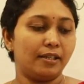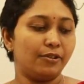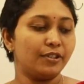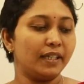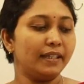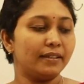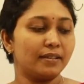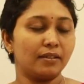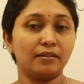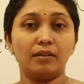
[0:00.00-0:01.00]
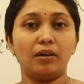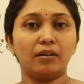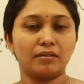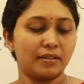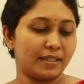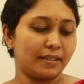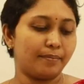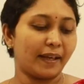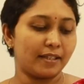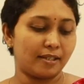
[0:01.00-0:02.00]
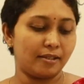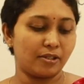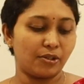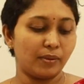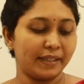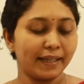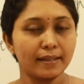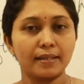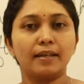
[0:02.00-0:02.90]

Usually, these are the long passages you will get